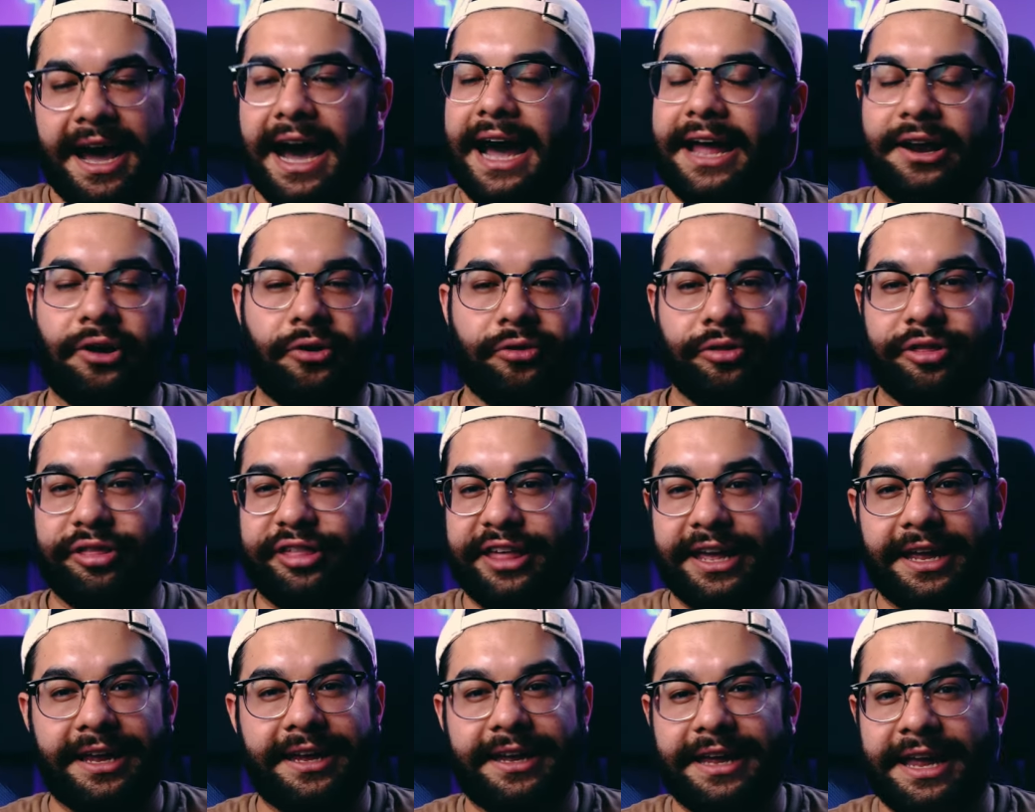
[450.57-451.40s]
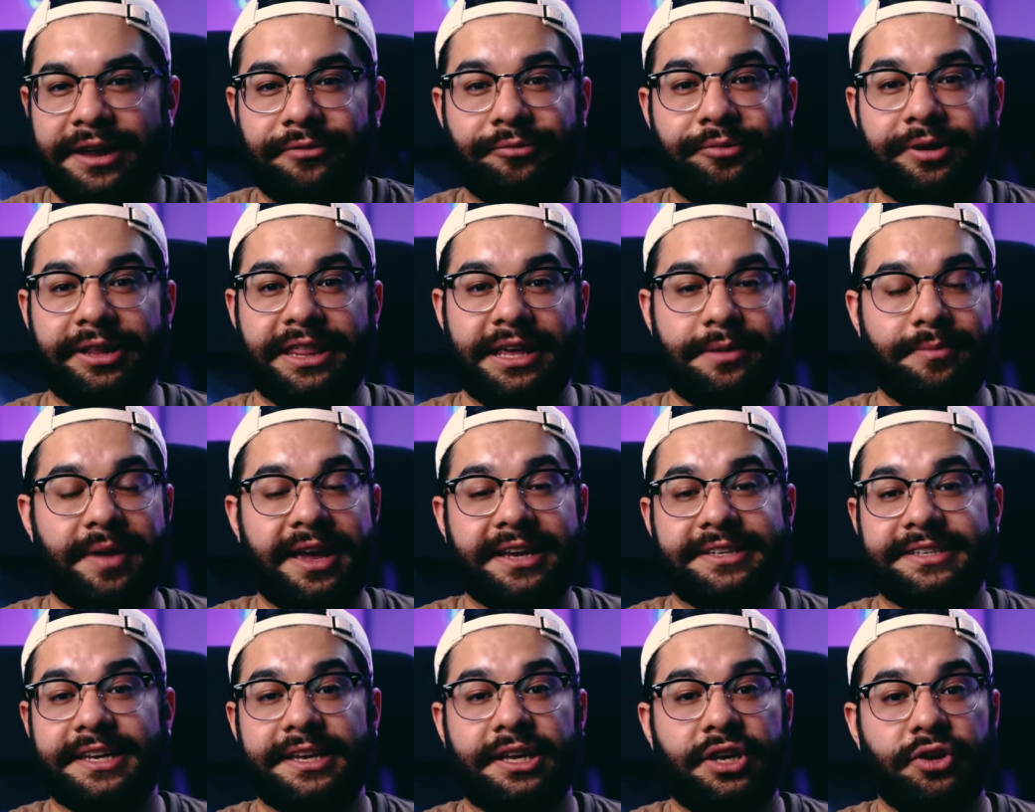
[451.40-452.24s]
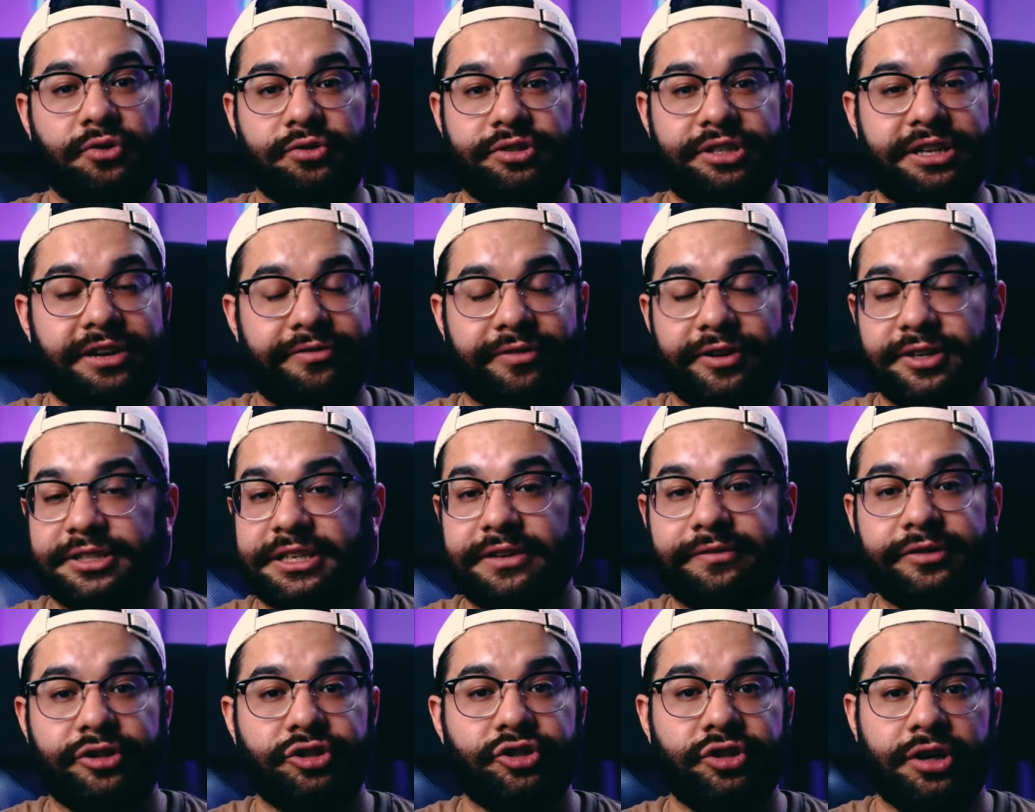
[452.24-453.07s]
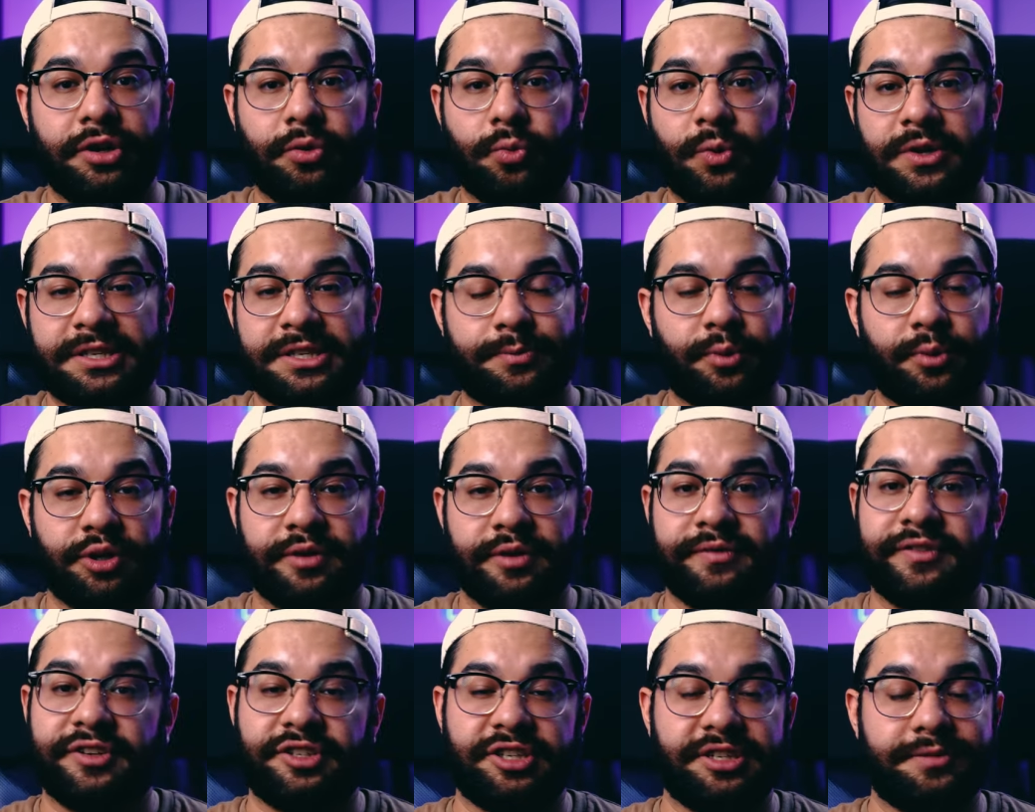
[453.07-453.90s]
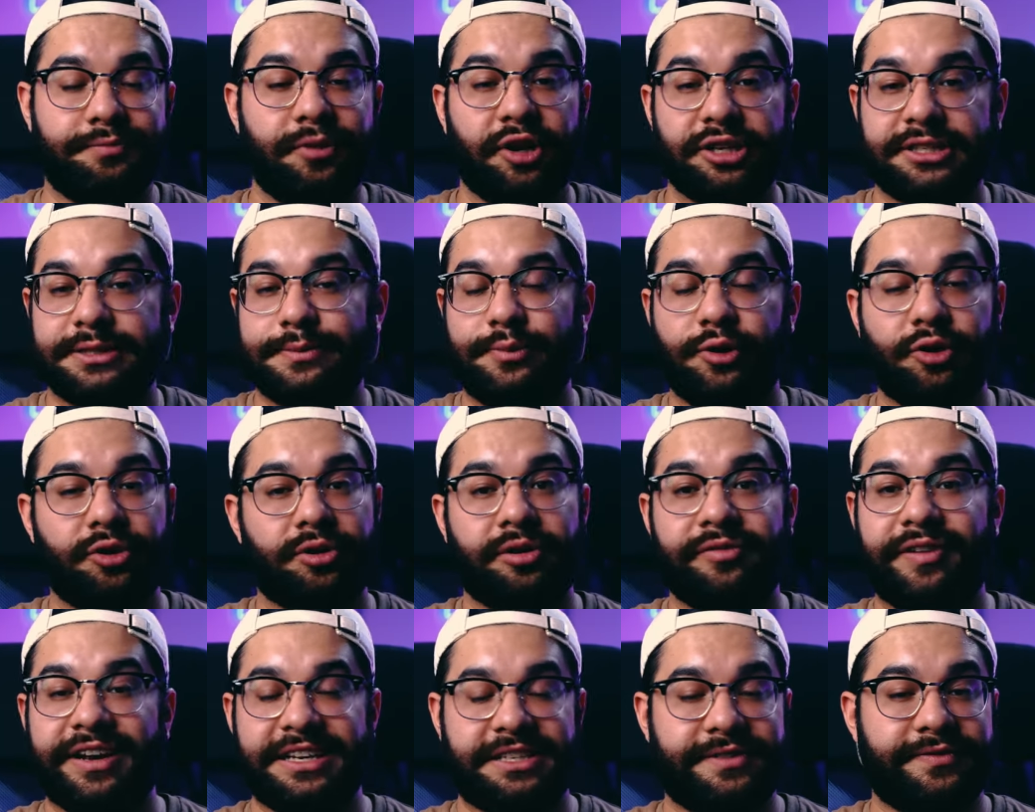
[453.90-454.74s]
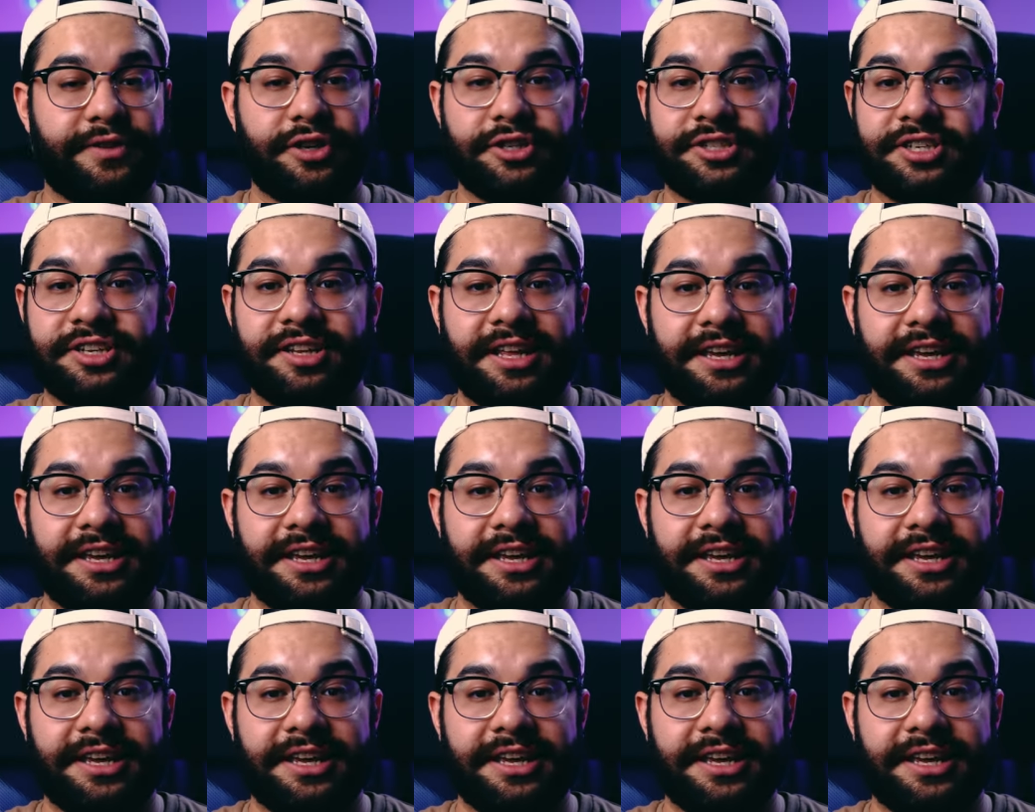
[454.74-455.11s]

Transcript: I don't think it really makes a huge difference if you're shooting one sport versus multiple or vice versa.